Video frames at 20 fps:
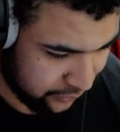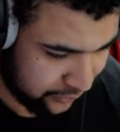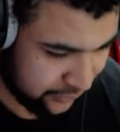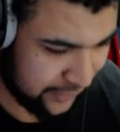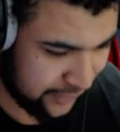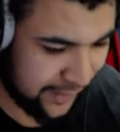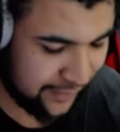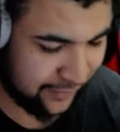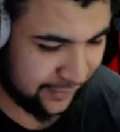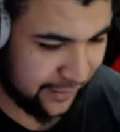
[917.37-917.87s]
So
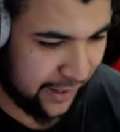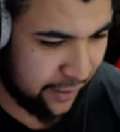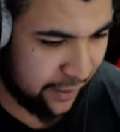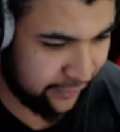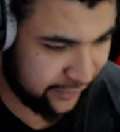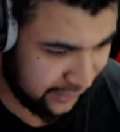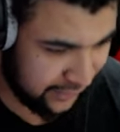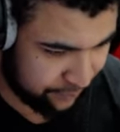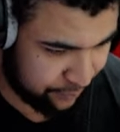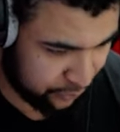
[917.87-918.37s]
that's the
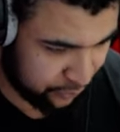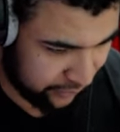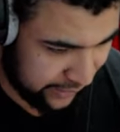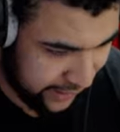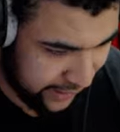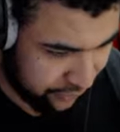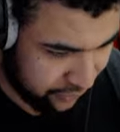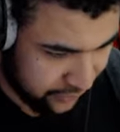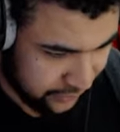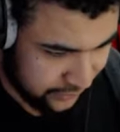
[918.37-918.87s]
guaranteed pool
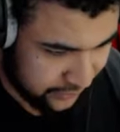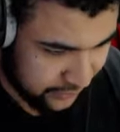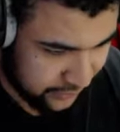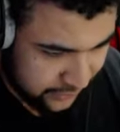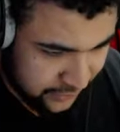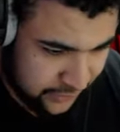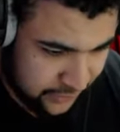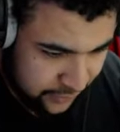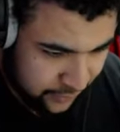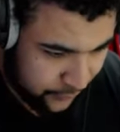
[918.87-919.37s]
now.
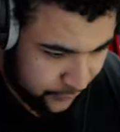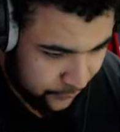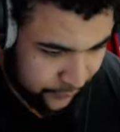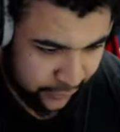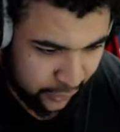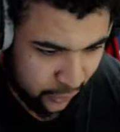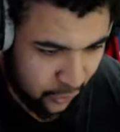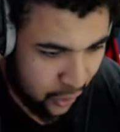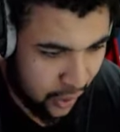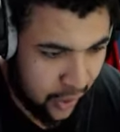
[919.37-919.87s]
We
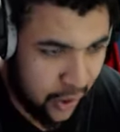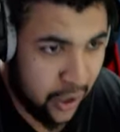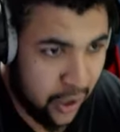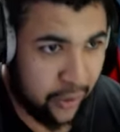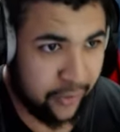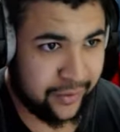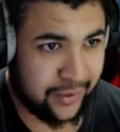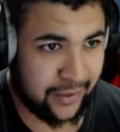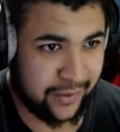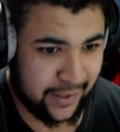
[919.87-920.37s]
still got
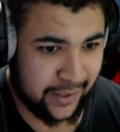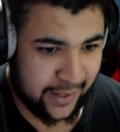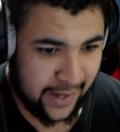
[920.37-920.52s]
loads to check